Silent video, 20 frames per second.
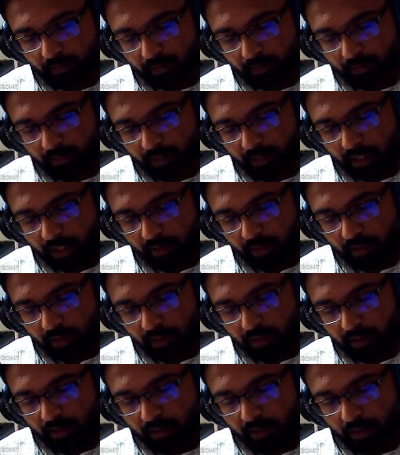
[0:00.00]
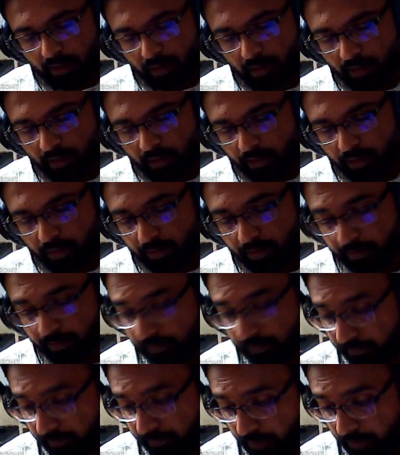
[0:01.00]
that were taught to you,
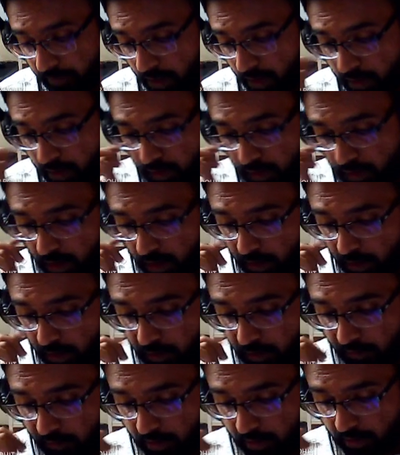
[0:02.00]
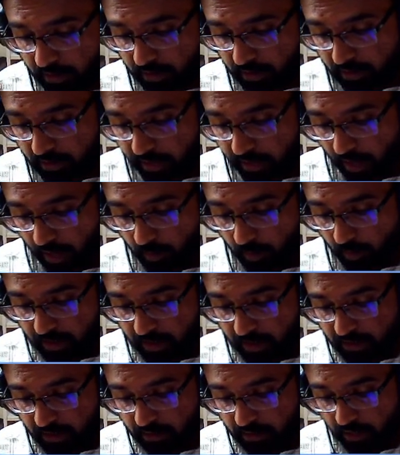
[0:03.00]
so liquid fuels, they have much
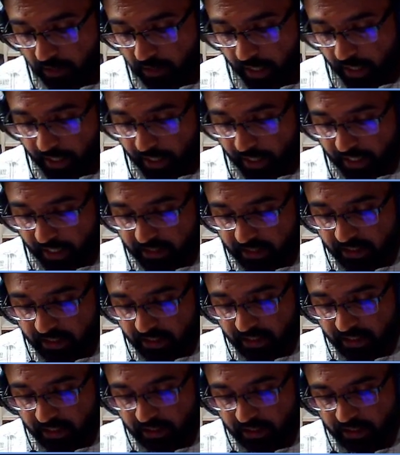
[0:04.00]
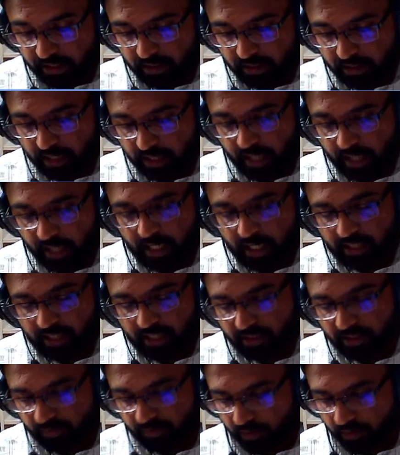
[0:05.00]
higher energy density than gaseous
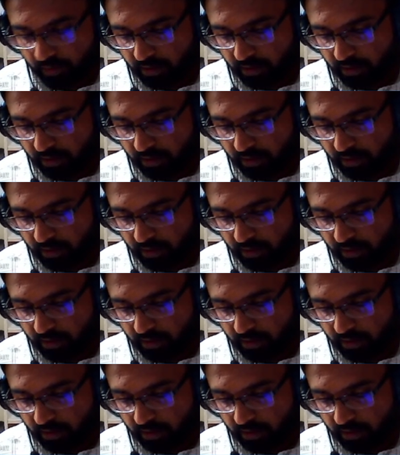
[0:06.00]
fuels,